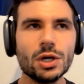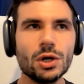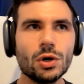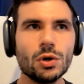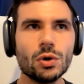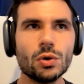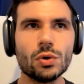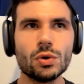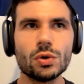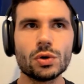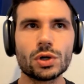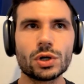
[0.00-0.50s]

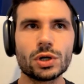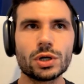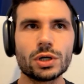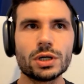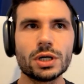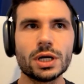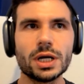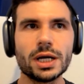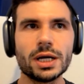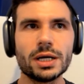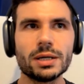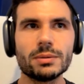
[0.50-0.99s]

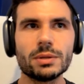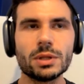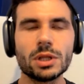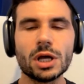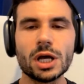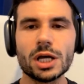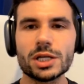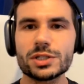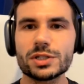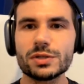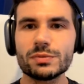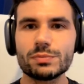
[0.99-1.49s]
or
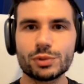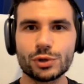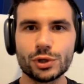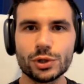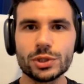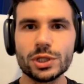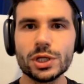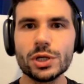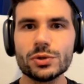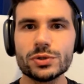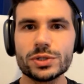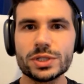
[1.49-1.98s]
loss of
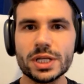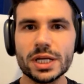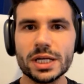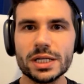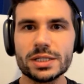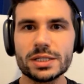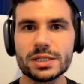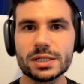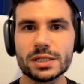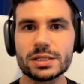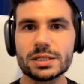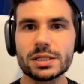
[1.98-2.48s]

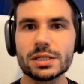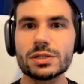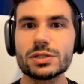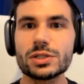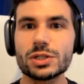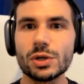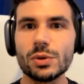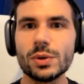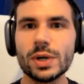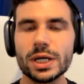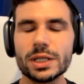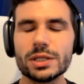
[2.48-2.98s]
proteostasis and
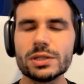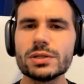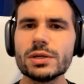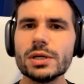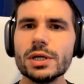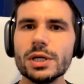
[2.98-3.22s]
so on.